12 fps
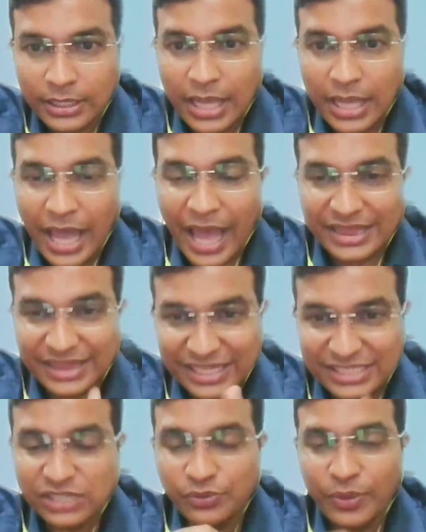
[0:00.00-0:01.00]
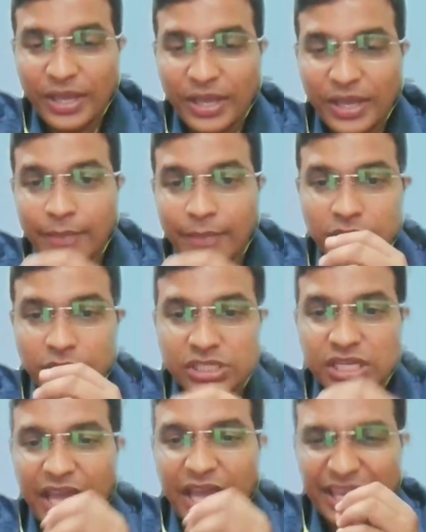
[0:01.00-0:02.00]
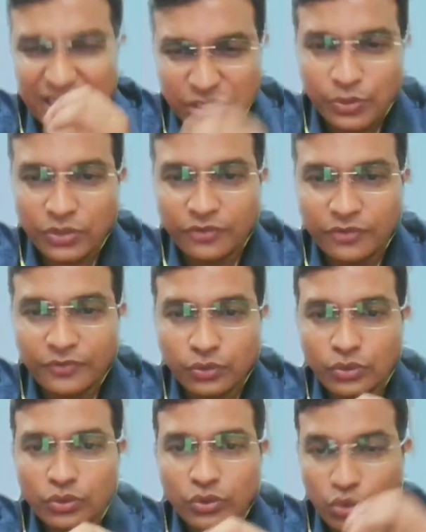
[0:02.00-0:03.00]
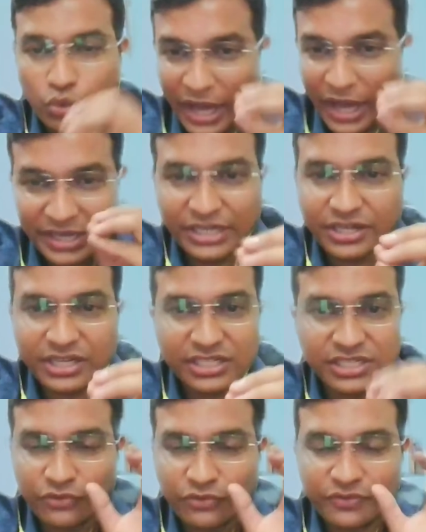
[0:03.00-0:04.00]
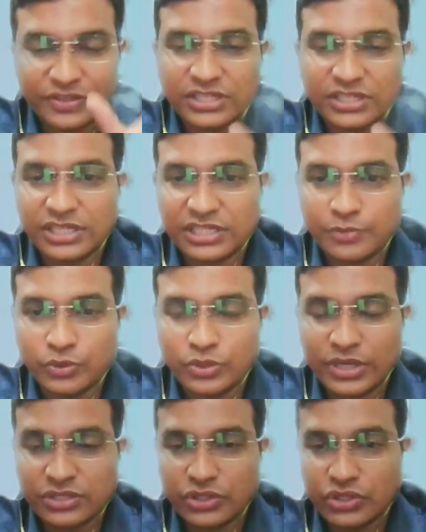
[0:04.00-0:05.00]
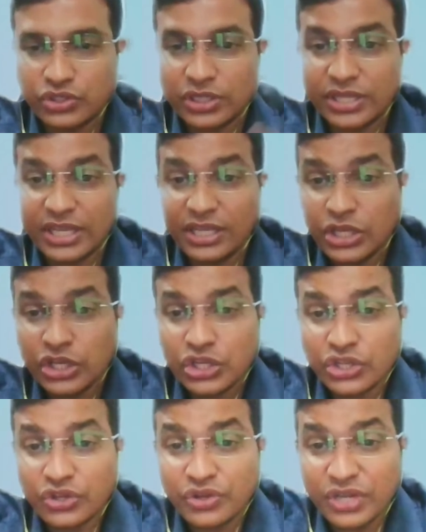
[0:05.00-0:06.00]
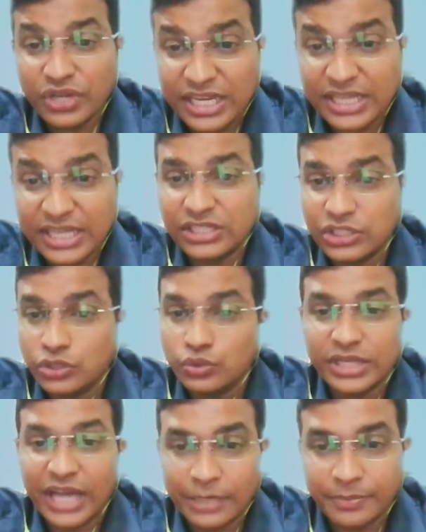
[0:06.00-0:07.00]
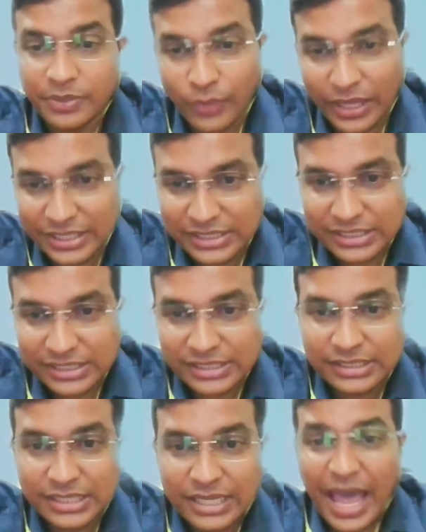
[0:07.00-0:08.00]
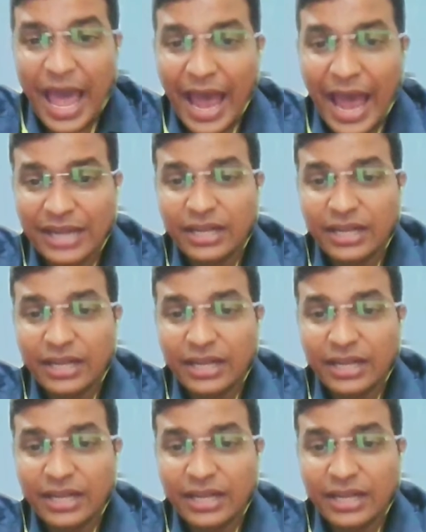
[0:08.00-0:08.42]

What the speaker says: And this is where I'm urging each one of you who are interested of this dispute resolution thing, read the UDRP once. And